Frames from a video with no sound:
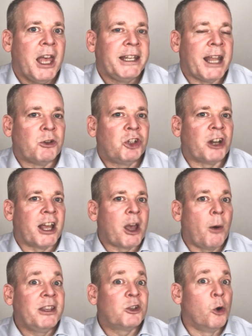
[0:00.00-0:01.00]
Now, should I
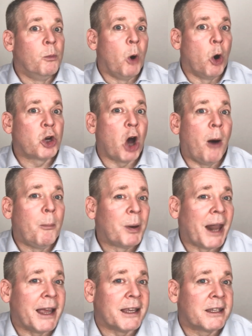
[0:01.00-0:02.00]
go into a more
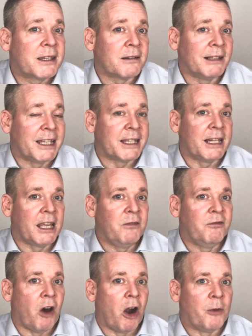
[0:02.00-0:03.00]
complex listening
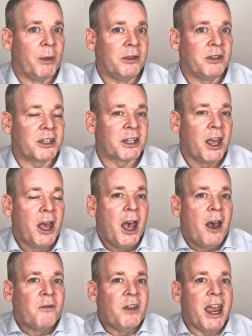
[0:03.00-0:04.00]
environment,
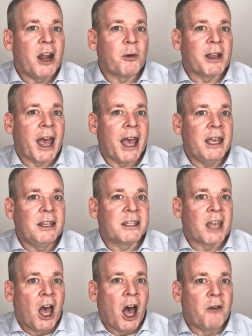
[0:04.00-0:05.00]
the hearing
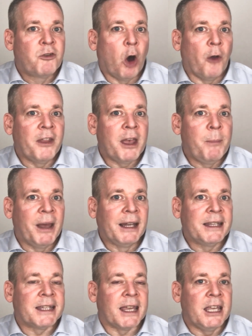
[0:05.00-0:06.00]
aids have got the
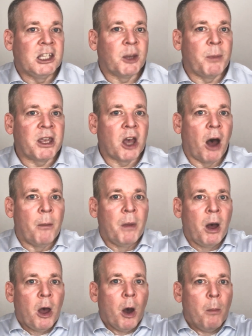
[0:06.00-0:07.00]
ability to
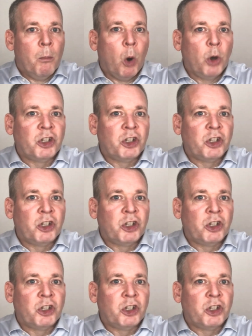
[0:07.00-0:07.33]
become more